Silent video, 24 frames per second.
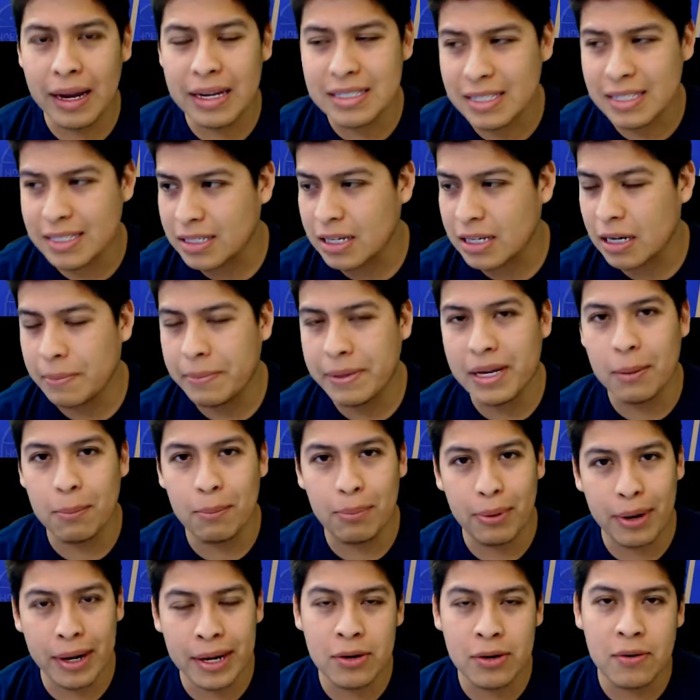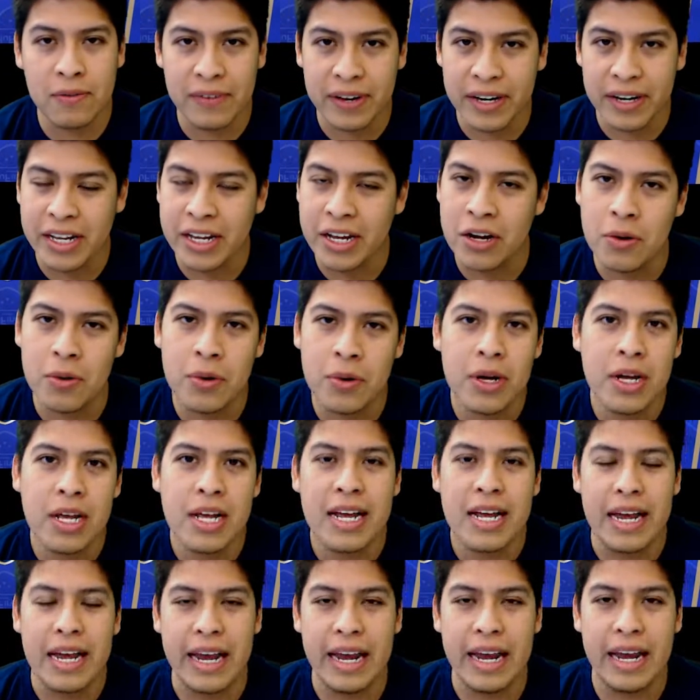This is gonna be a brand new video,
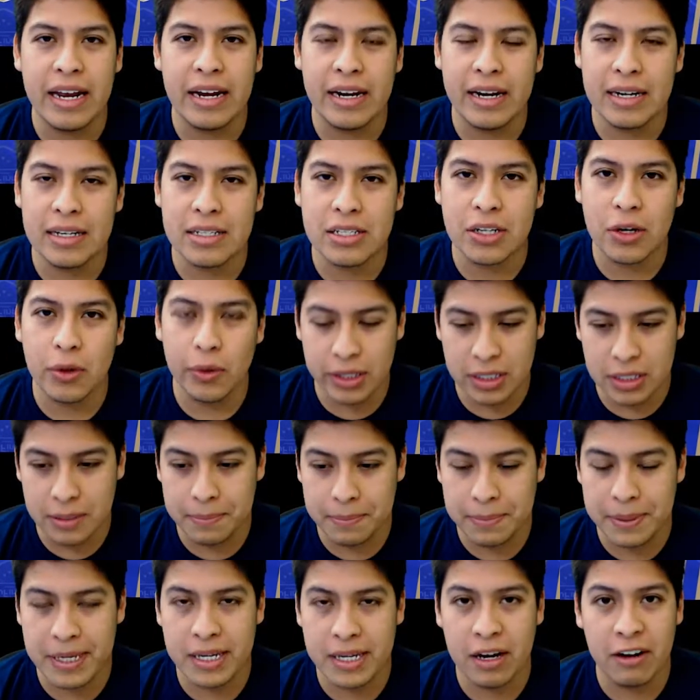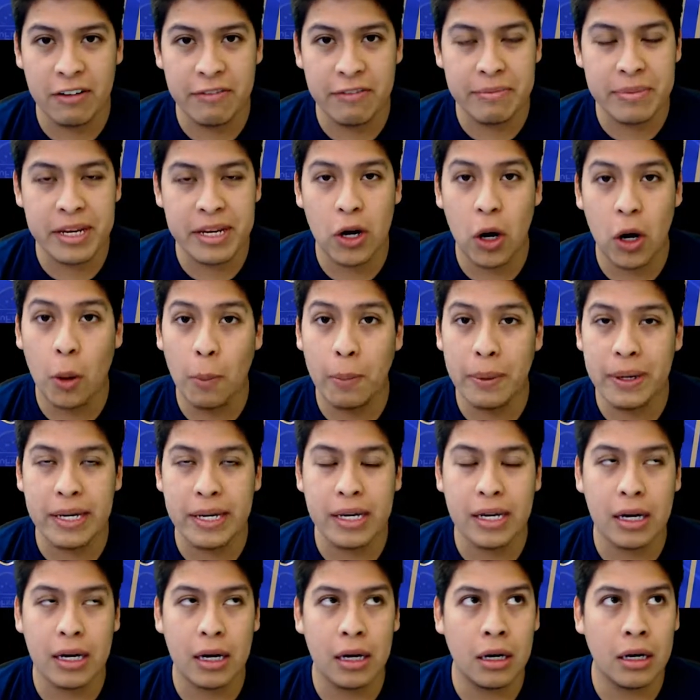and it is going to be of me
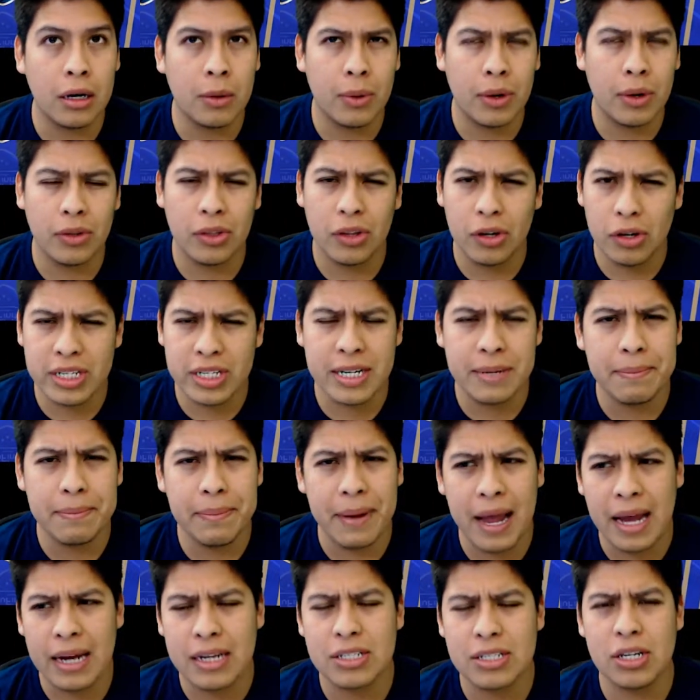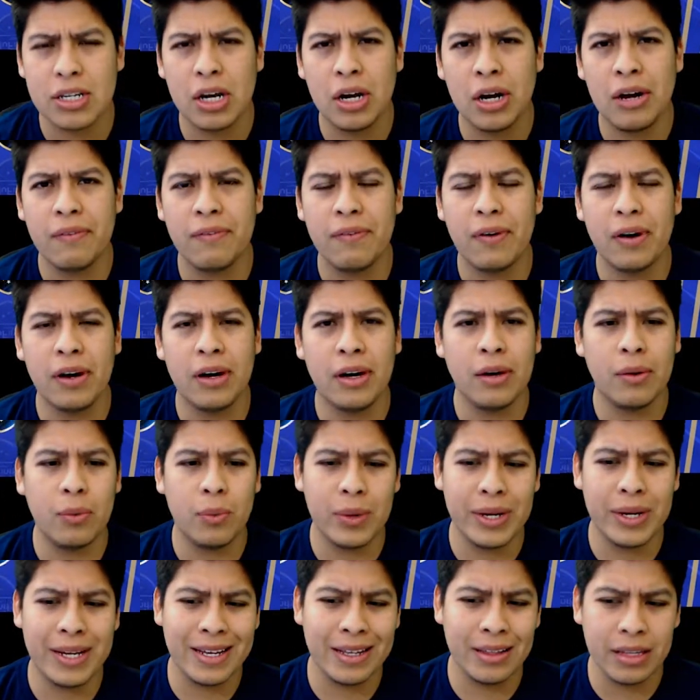opening around 13 packs of
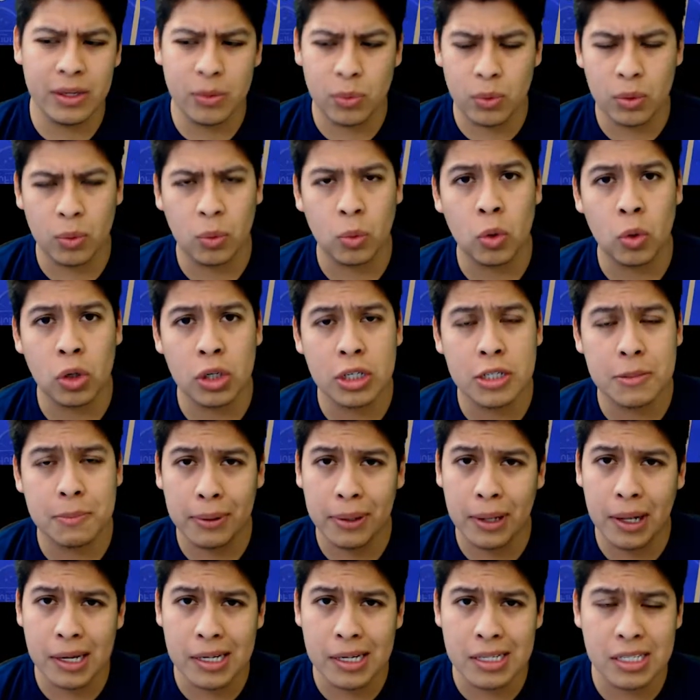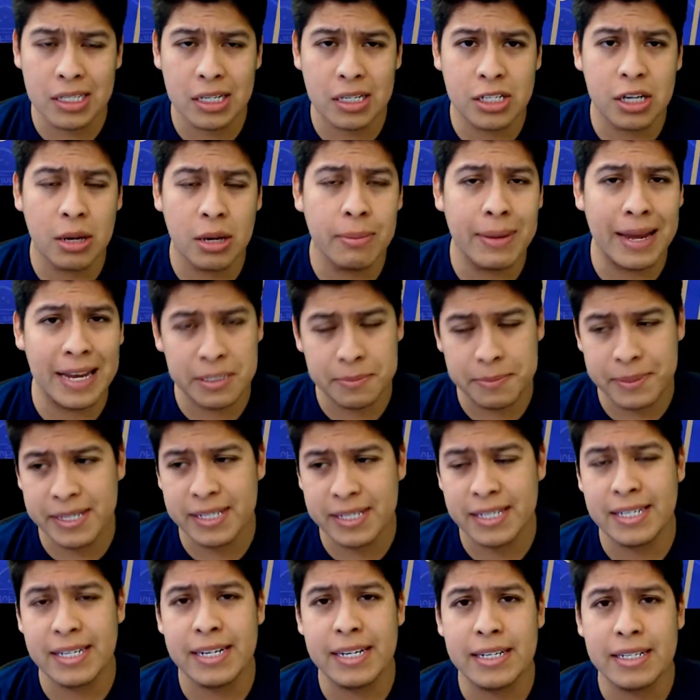Weekend League rewards plus some
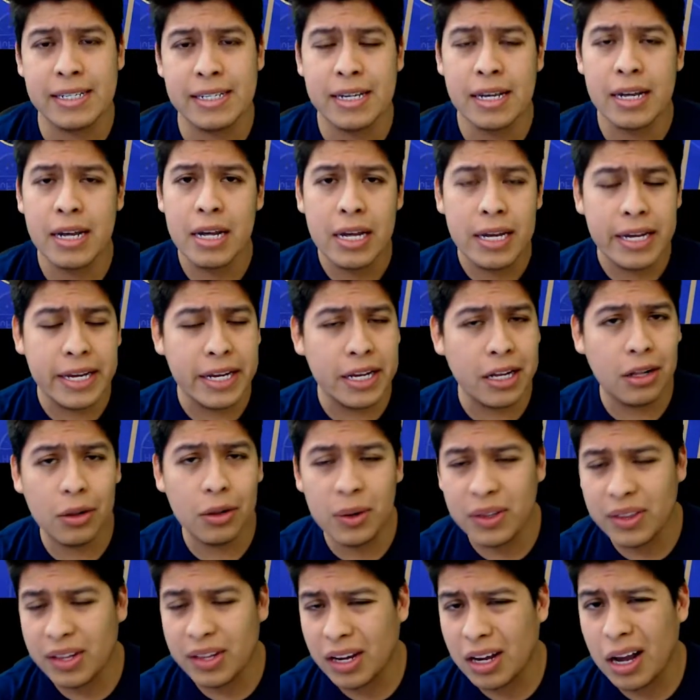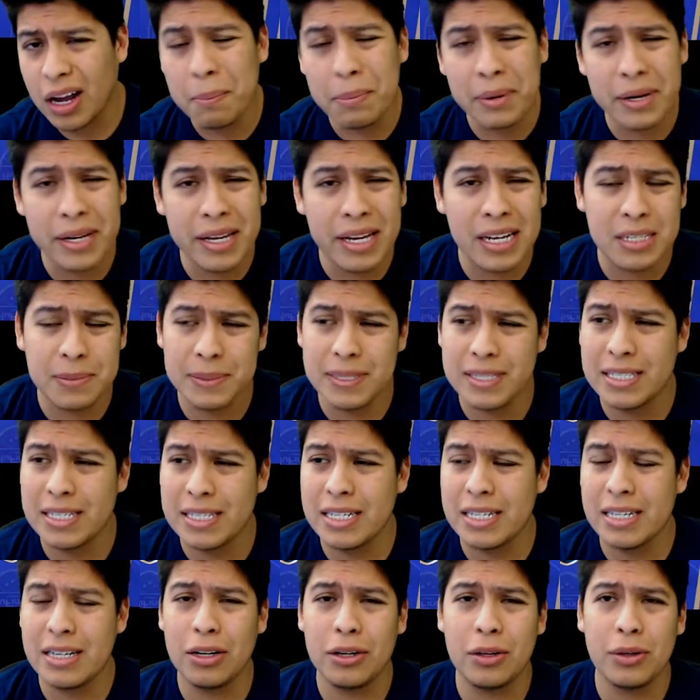SBC, including the company
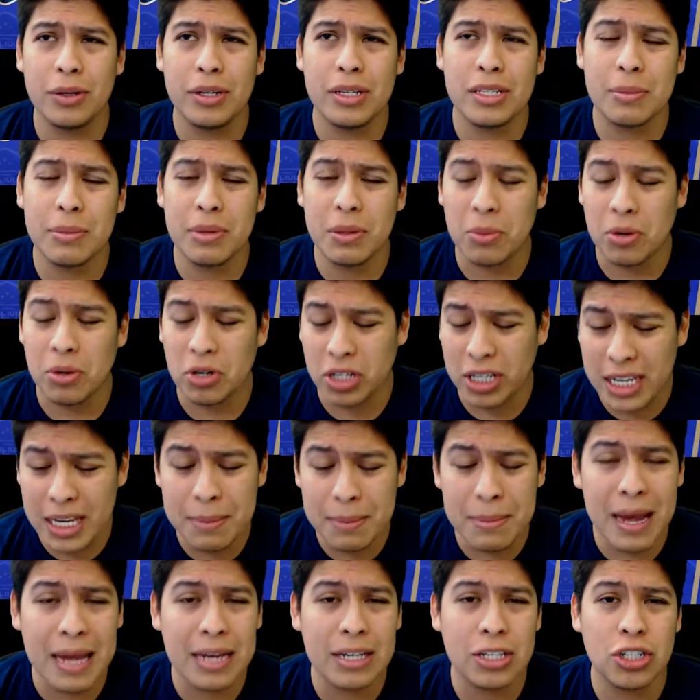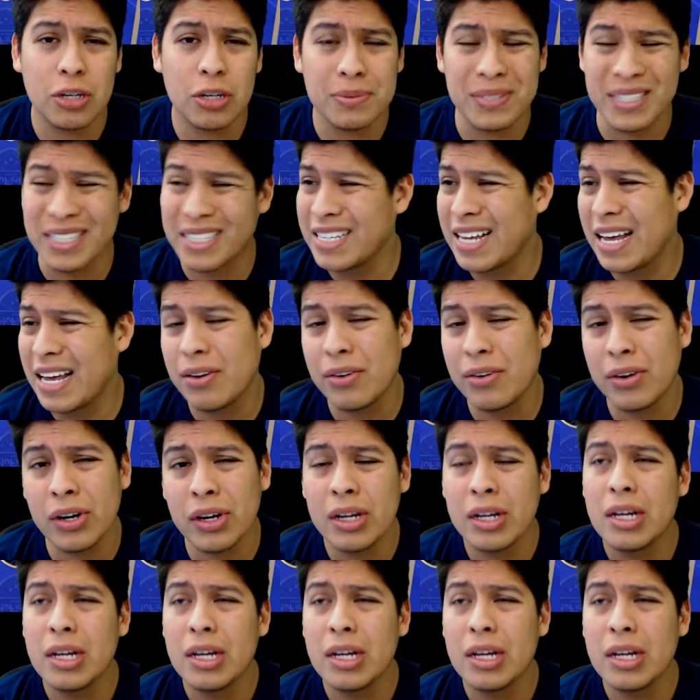SBC, including some of the marquee matchups, etc.